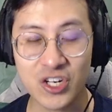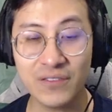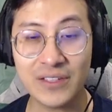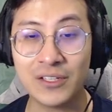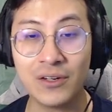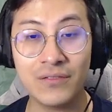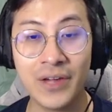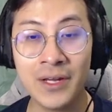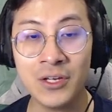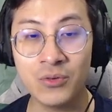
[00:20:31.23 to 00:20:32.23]
chef can cook
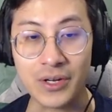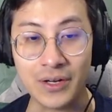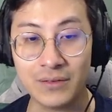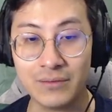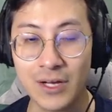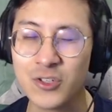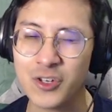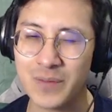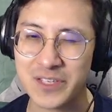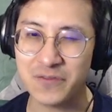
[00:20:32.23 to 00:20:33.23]
any ingredient. I'll show
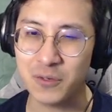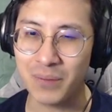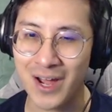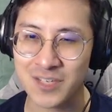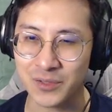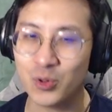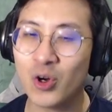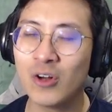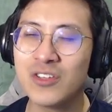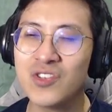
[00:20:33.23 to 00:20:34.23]
you the best food possible,
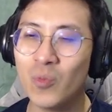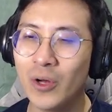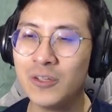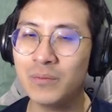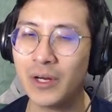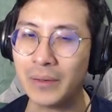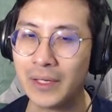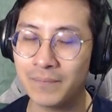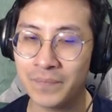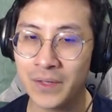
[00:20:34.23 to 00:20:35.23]
regardless of what you bring.
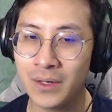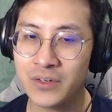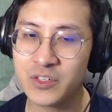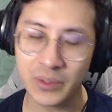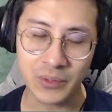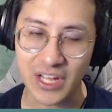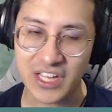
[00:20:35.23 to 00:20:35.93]
Just bring me